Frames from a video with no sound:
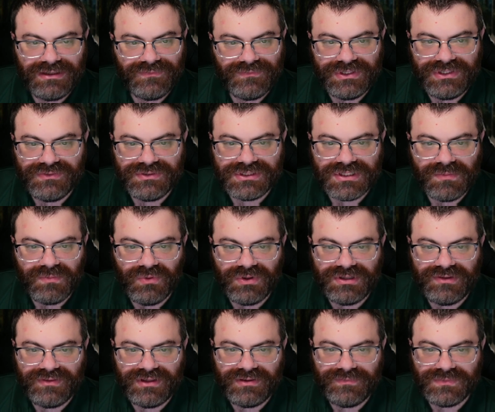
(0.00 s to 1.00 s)
We used up
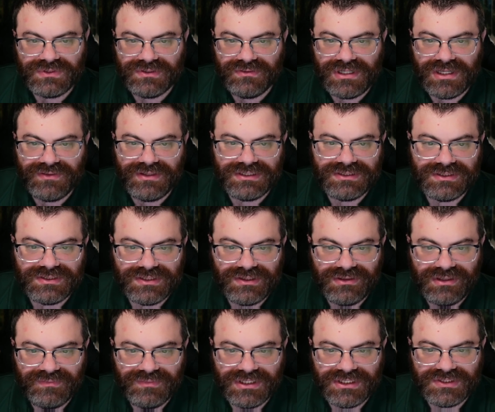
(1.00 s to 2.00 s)
one of them, so now this is the
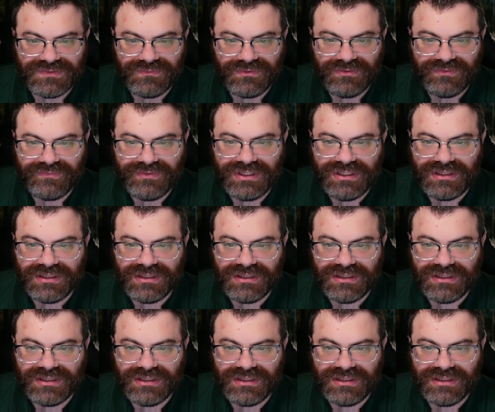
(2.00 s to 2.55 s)
only place for three.